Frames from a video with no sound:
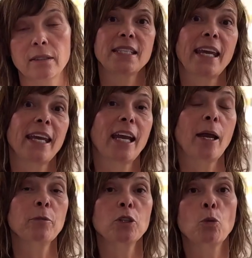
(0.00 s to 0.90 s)
Today,
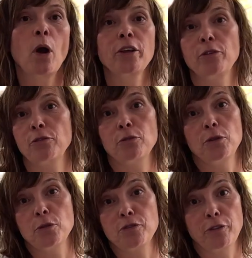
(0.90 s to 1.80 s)
I'm going to walk you through those